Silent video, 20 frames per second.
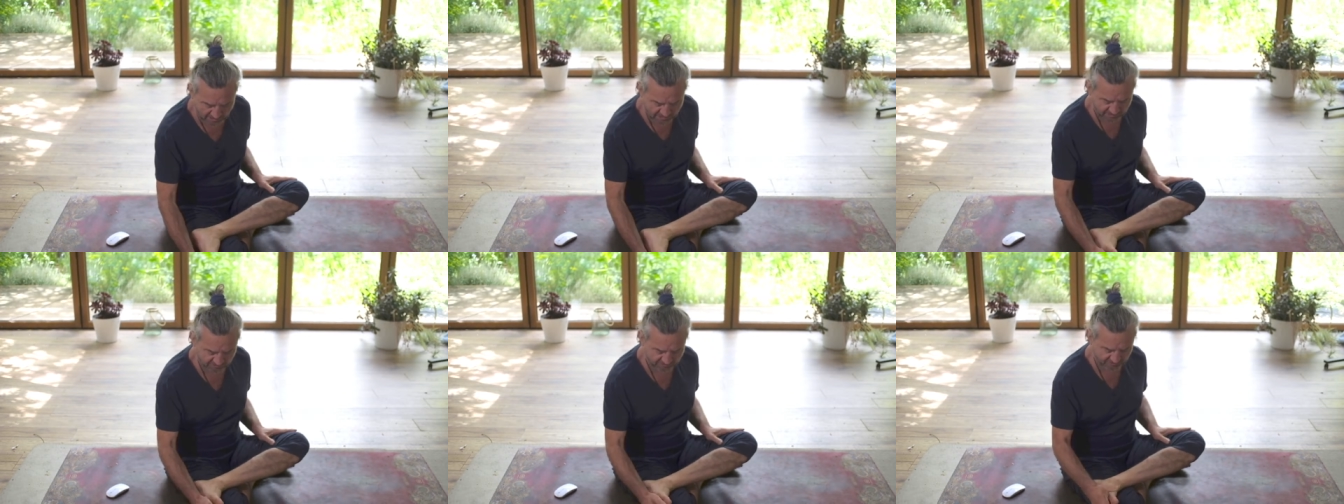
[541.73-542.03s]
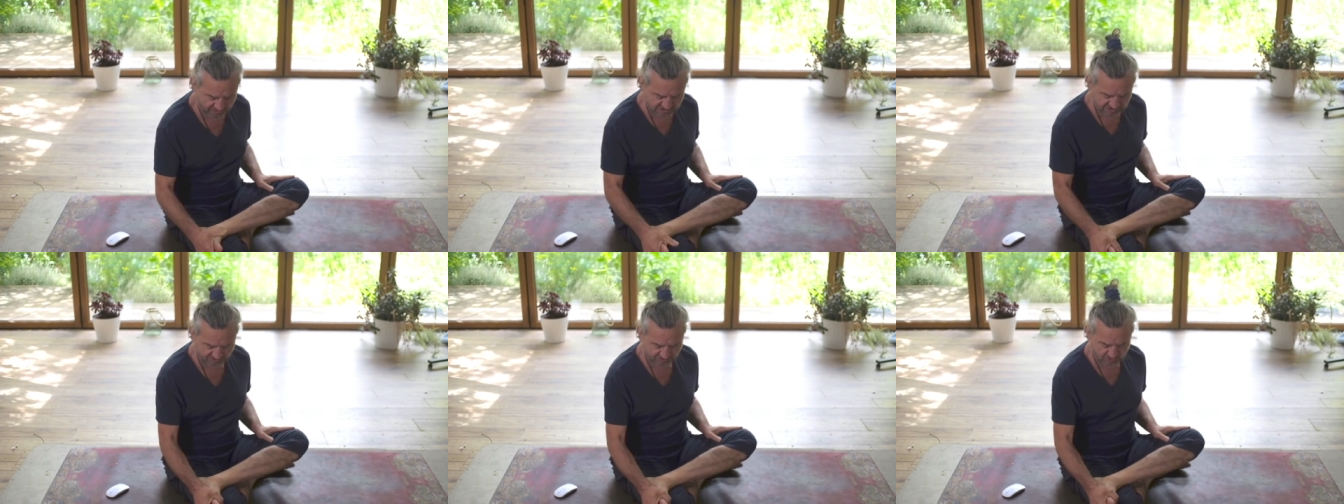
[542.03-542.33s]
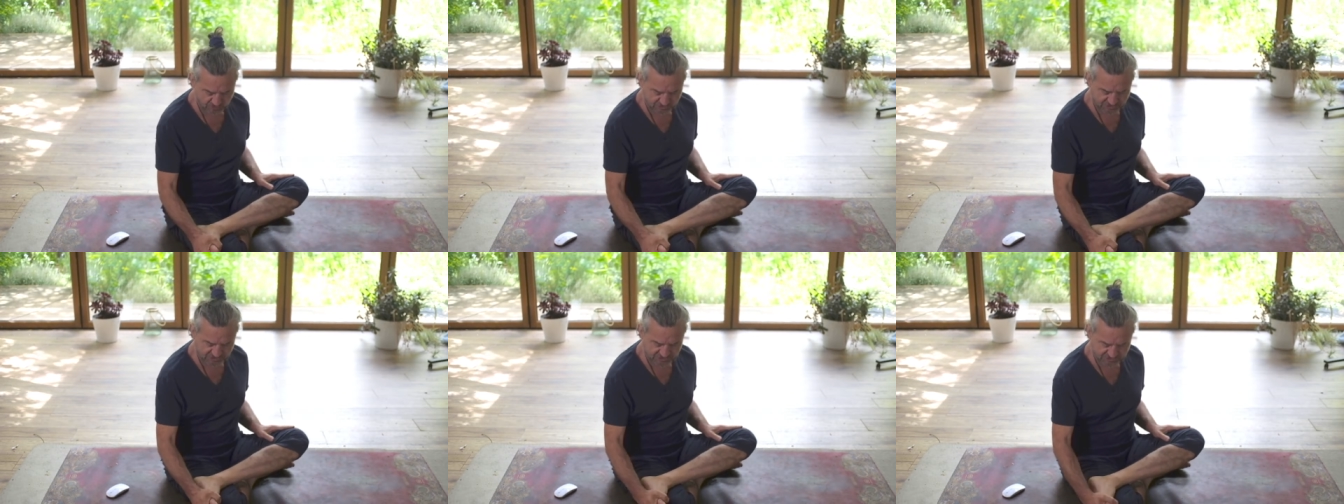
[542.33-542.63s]
And
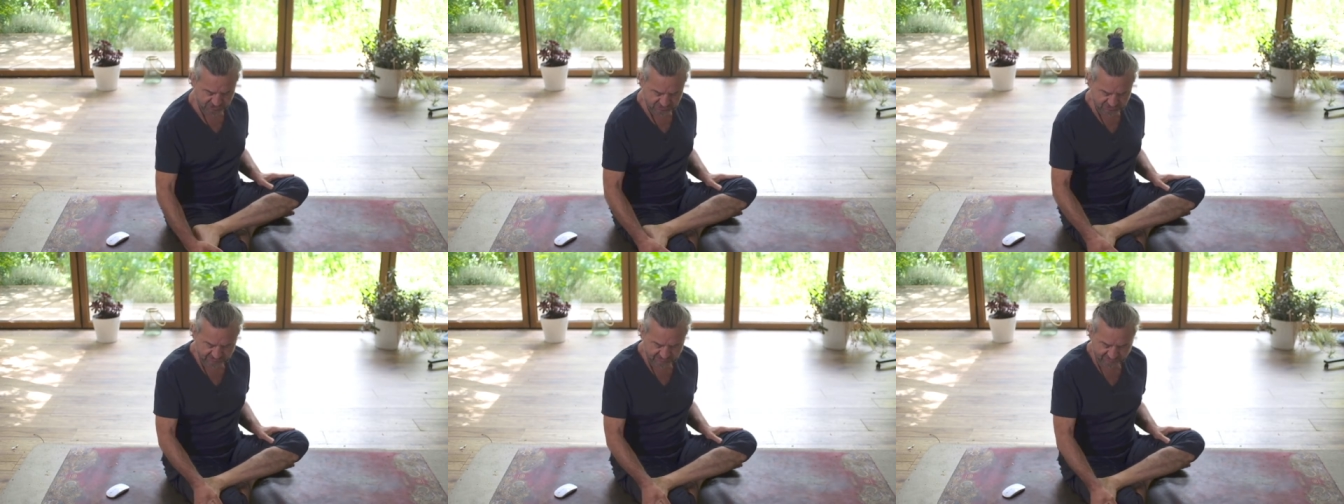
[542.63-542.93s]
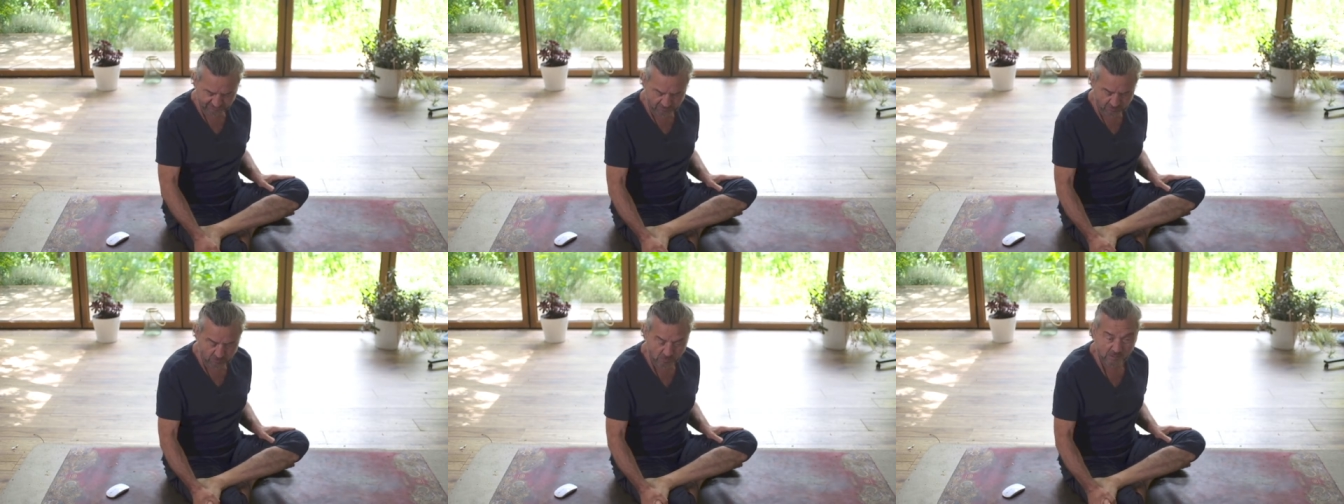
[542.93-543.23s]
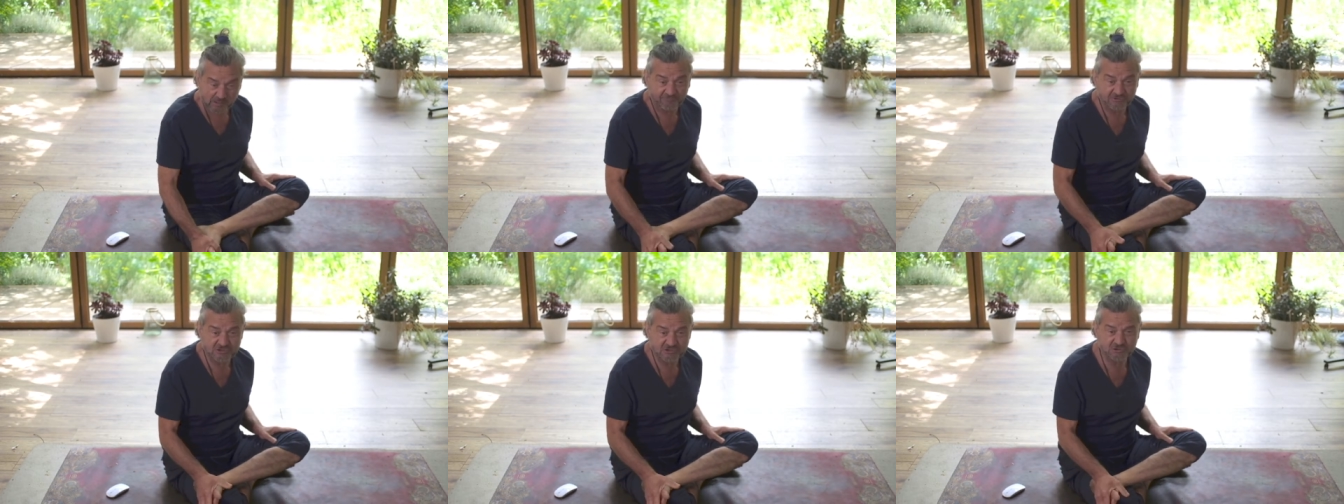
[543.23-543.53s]
first of all, just give it
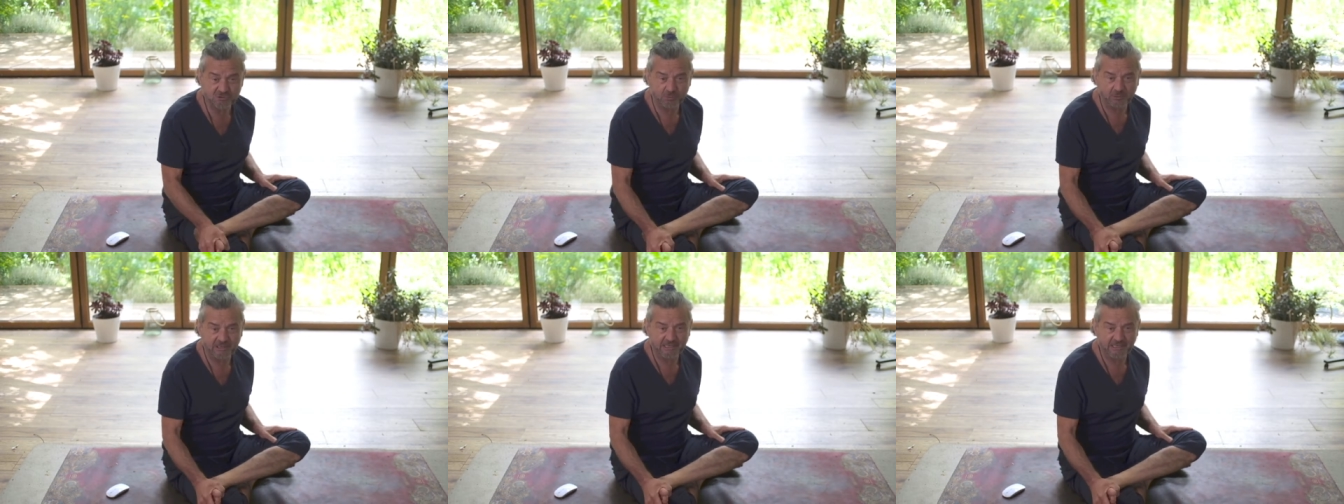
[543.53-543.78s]
a bit of a